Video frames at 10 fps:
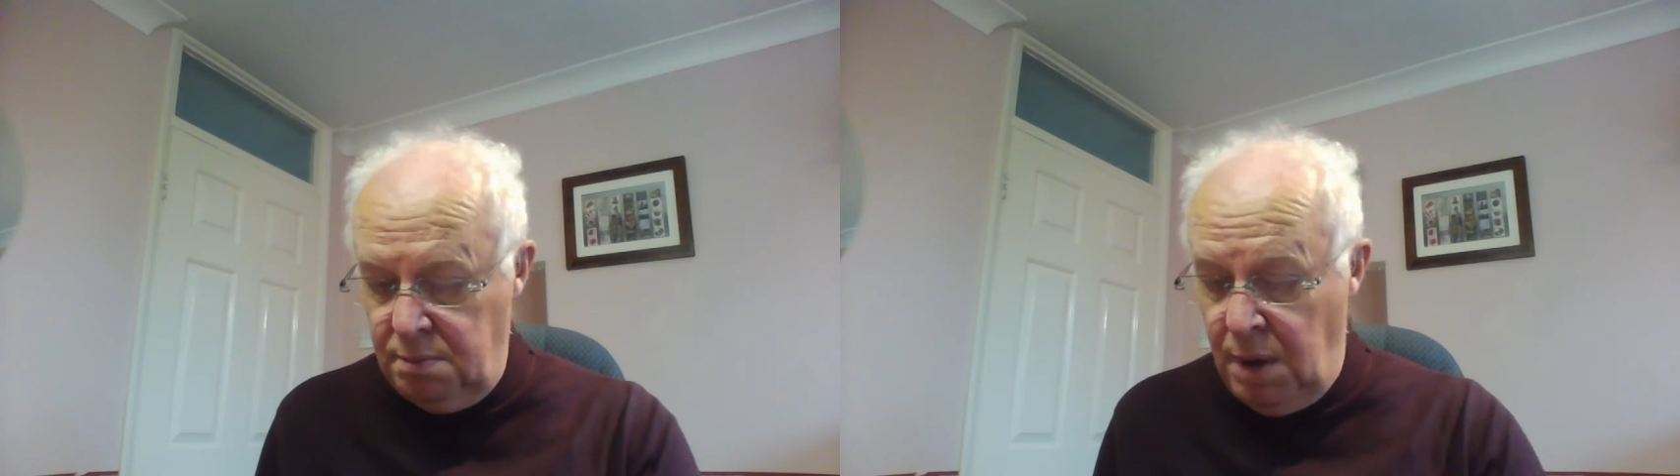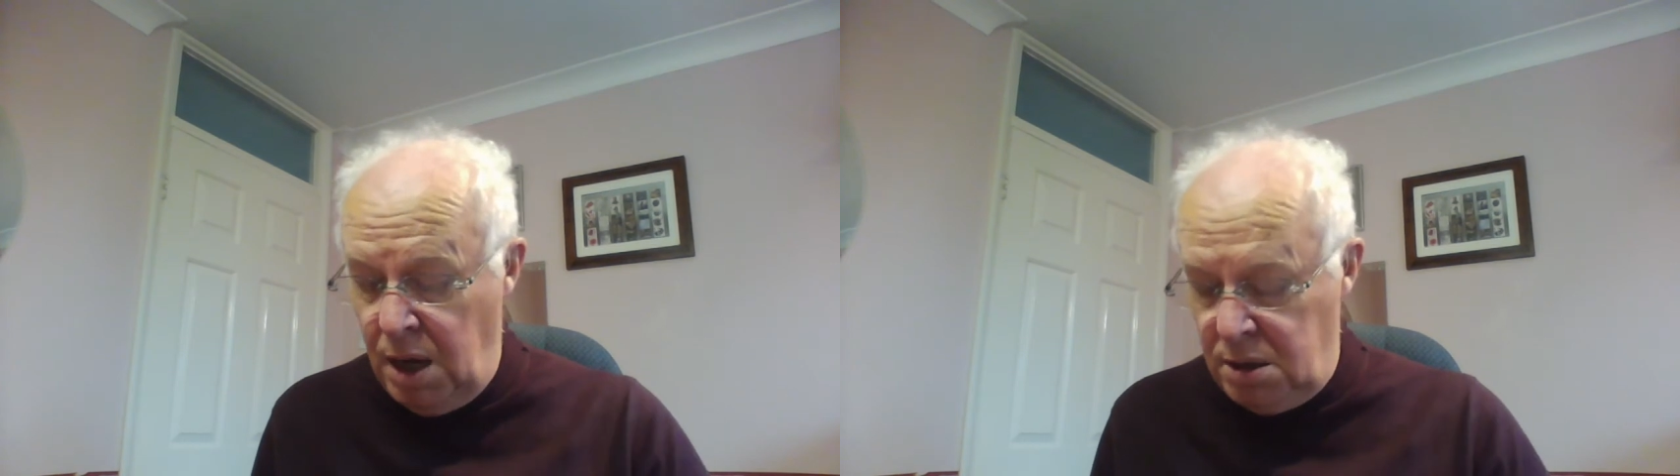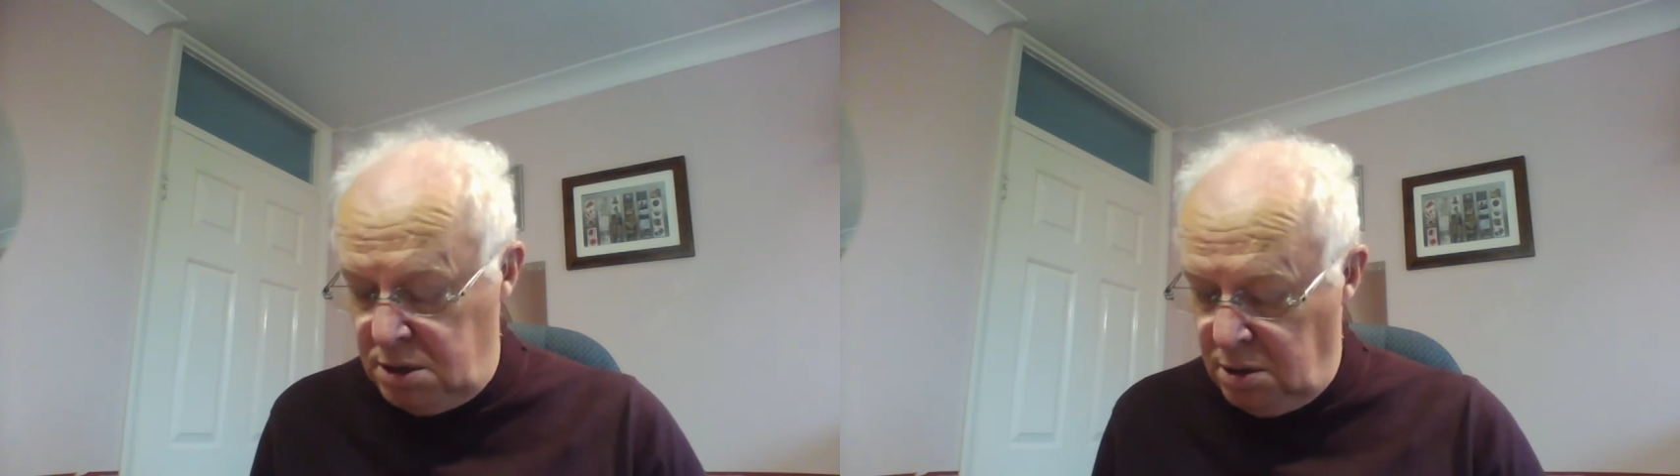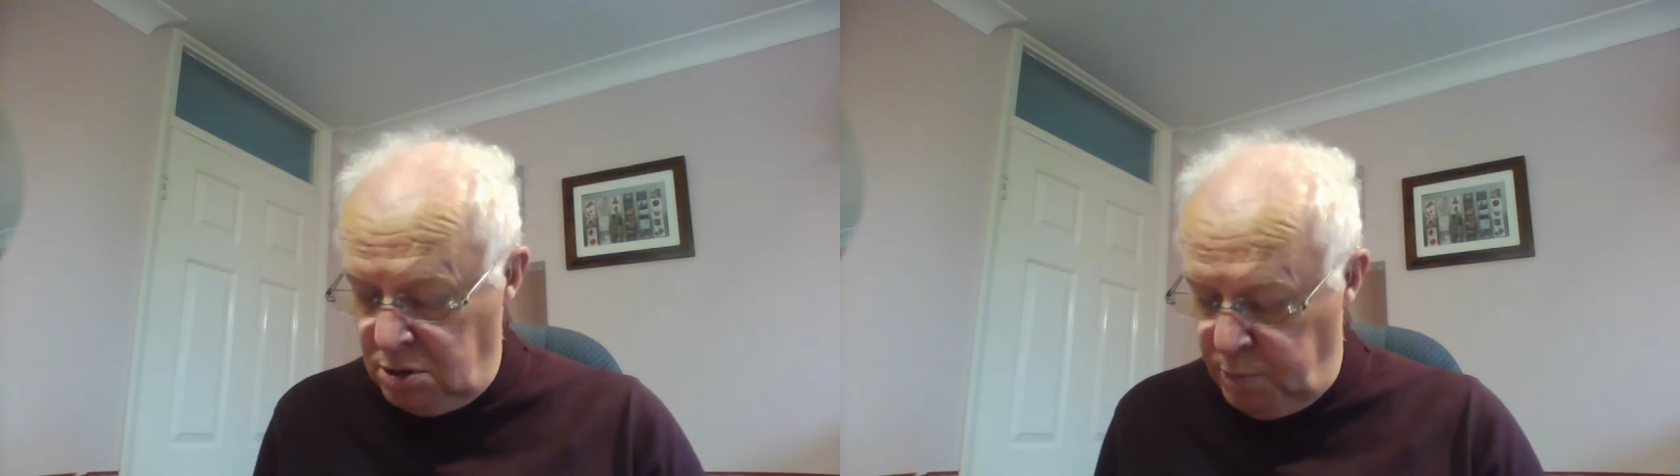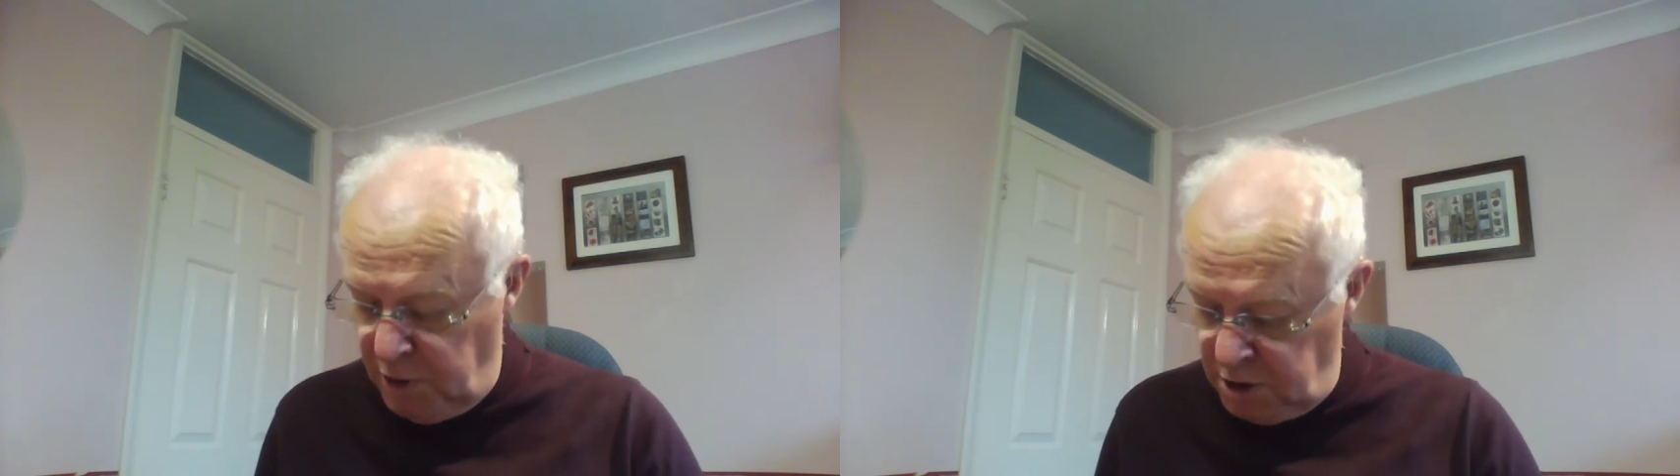Mark's
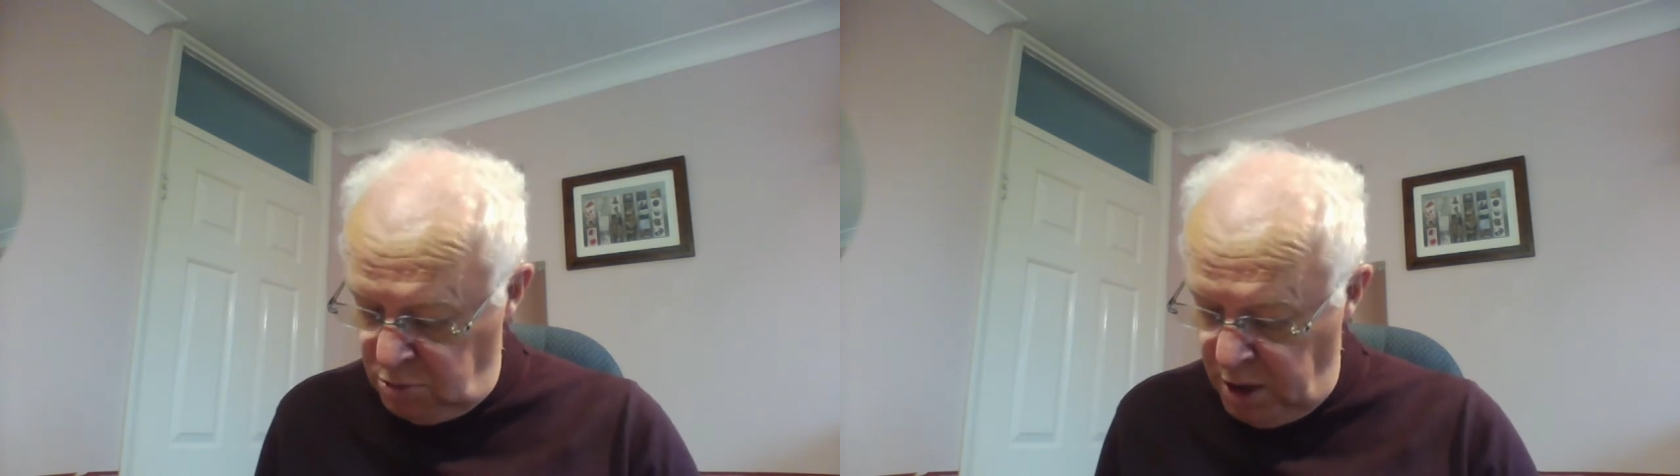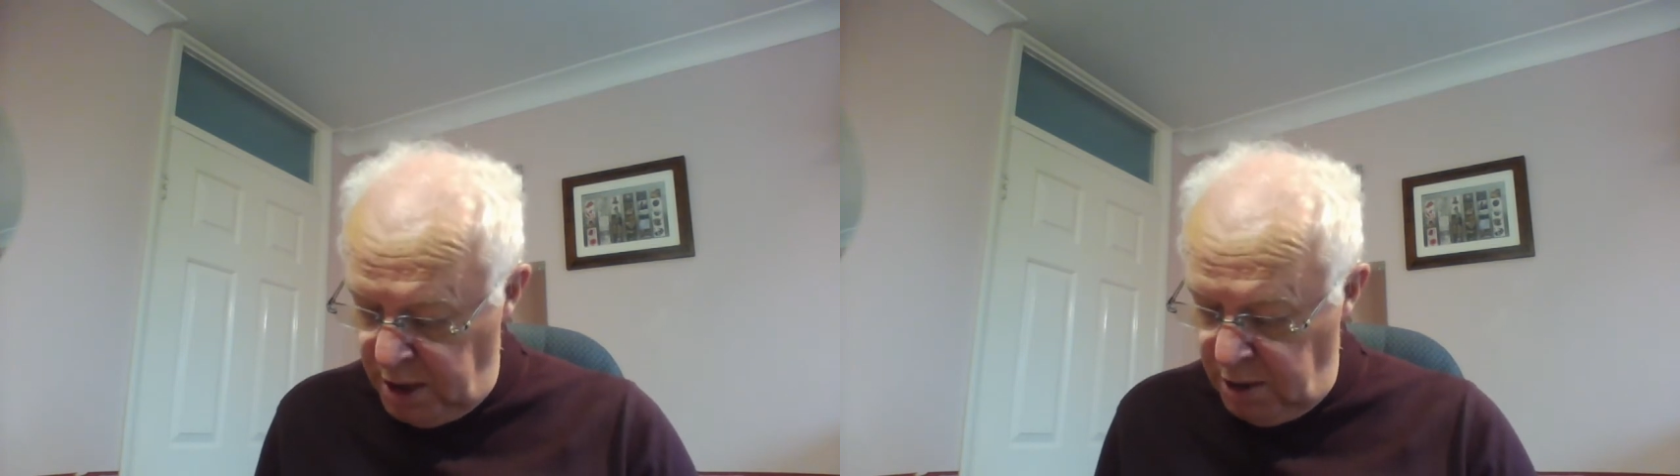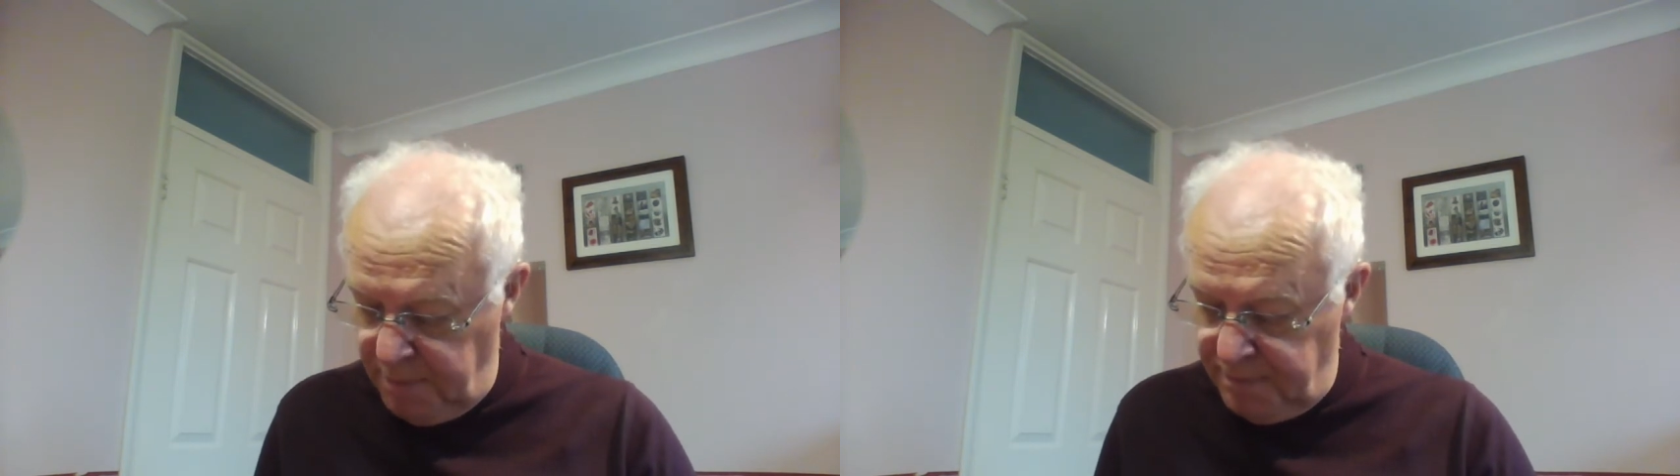Gospel as well.